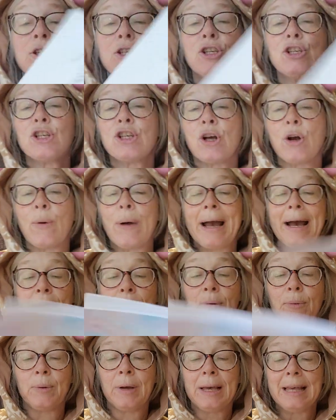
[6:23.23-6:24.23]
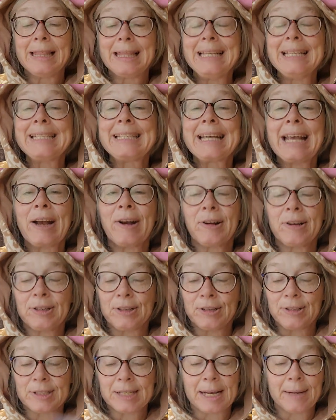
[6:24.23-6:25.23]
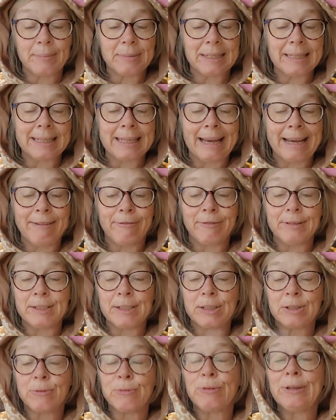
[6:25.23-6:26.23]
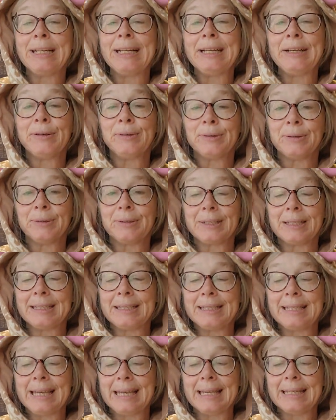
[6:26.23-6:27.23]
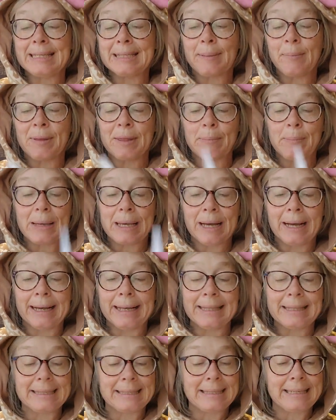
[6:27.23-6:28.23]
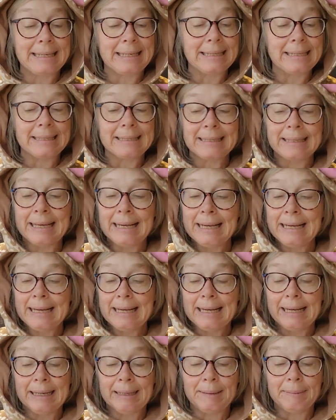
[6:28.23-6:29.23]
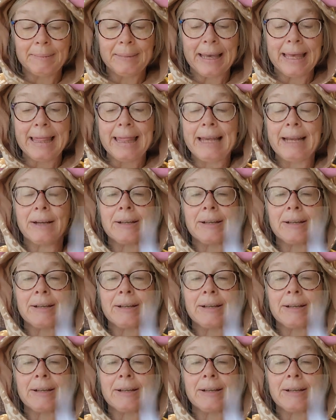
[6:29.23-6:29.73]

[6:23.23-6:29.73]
to show how these characters come to life, which is really cool to see some of the behind the scenes. And